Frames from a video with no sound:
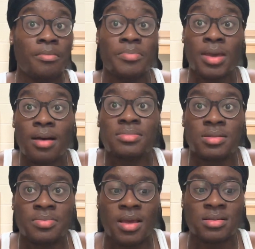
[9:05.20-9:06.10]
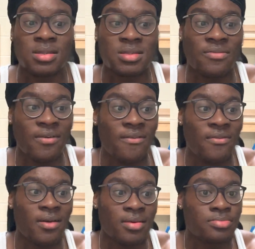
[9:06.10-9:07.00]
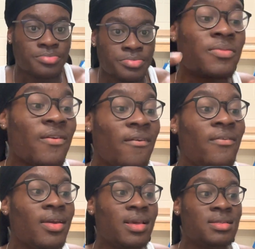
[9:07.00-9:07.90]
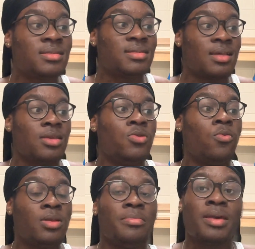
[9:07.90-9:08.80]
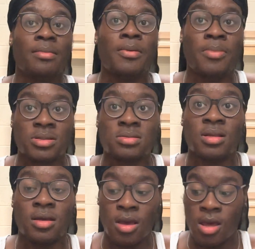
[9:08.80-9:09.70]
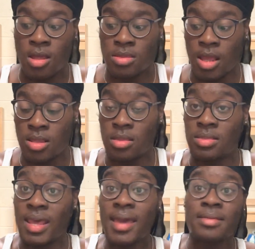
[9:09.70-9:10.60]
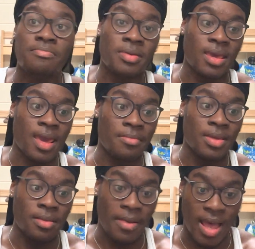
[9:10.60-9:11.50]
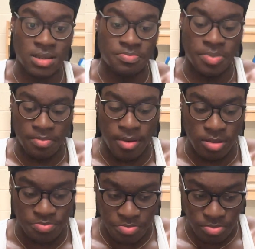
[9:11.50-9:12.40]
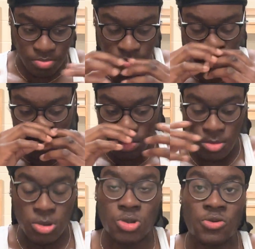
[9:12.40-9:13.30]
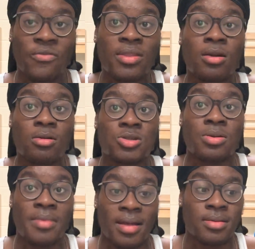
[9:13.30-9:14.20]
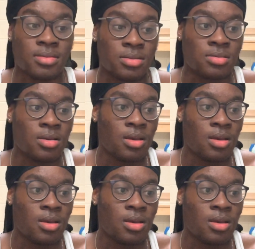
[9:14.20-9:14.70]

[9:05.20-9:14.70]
becomes. Because it's very, very, very, very easy to say that you wouldn't become a person that they became in the past, but truthfully, culture matters.